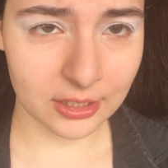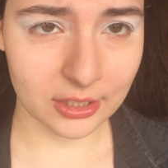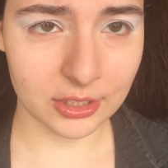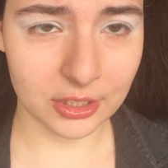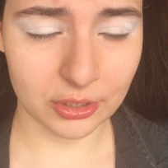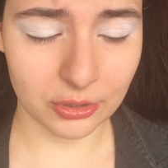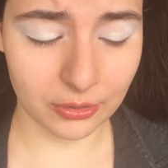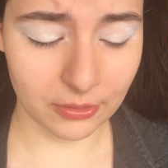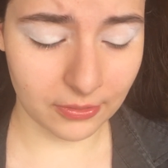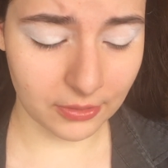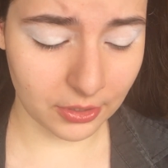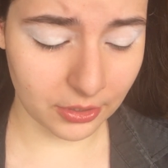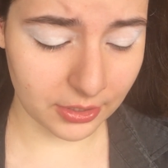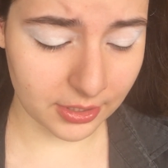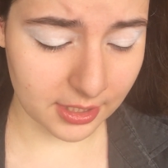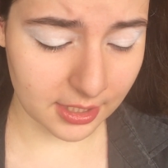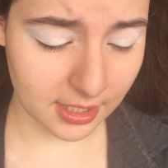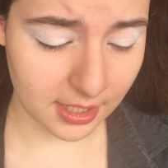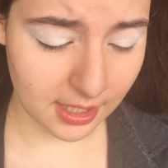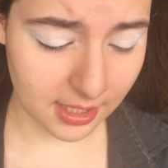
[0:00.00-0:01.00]
So if you
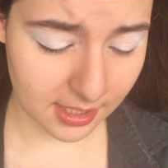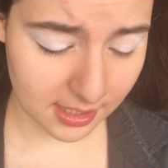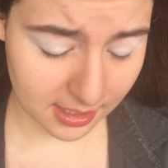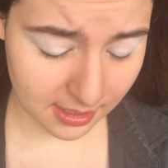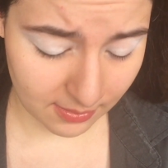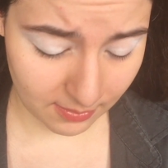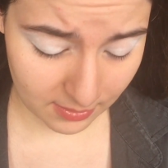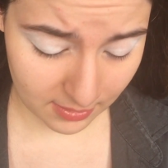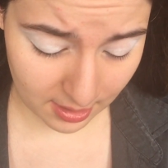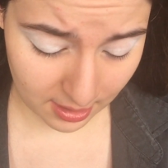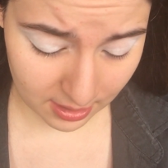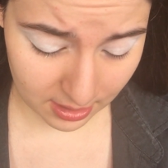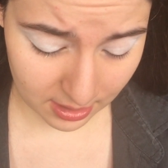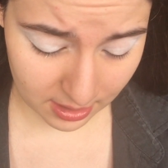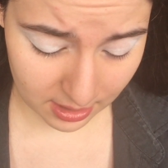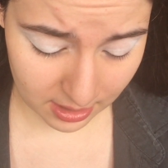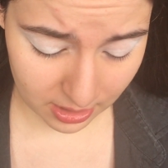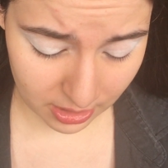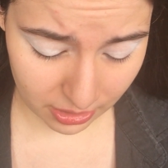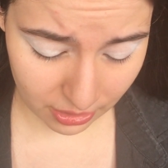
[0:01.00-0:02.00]
see something
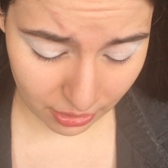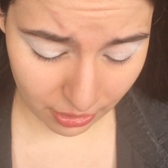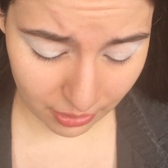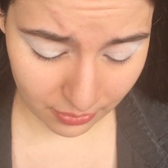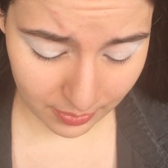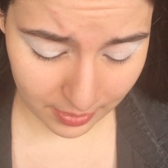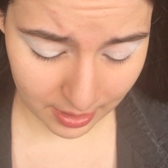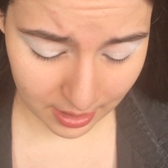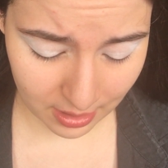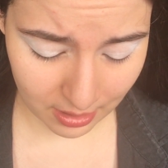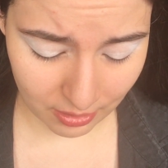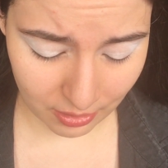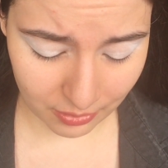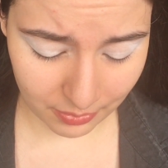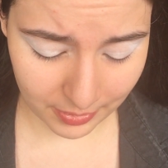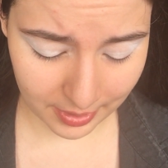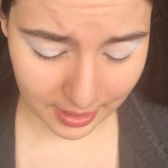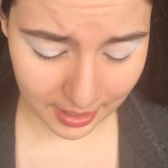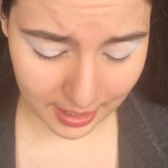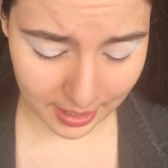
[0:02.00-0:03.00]
disturbing on
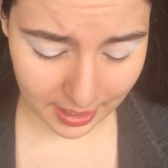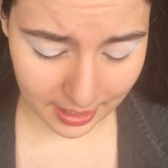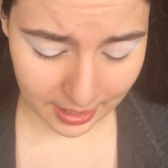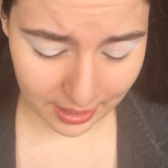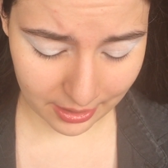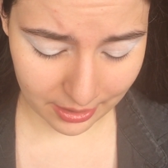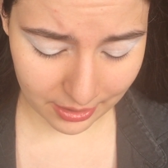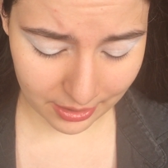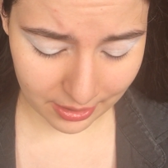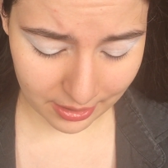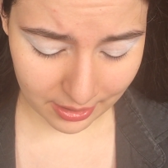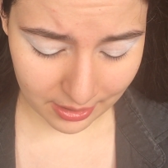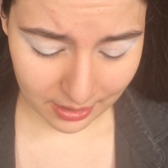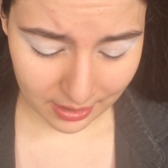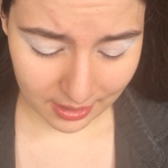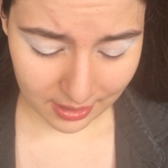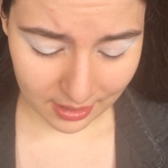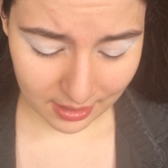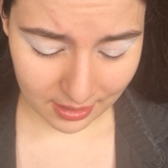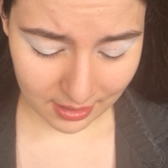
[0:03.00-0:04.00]
my hair,
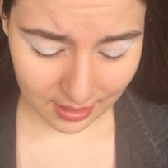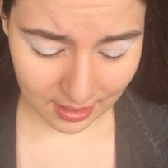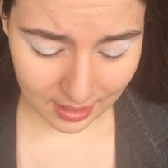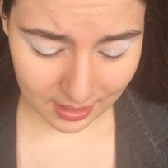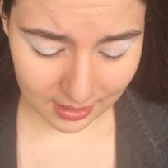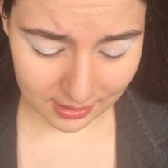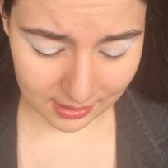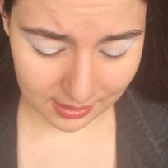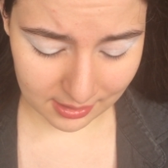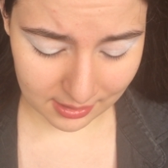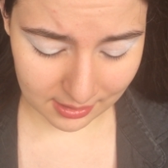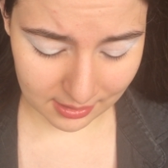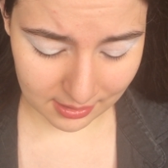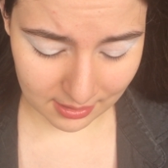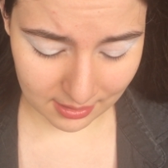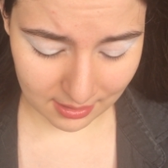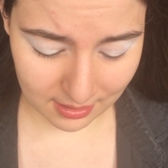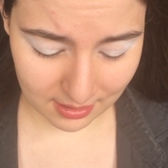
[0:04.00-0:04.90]
that's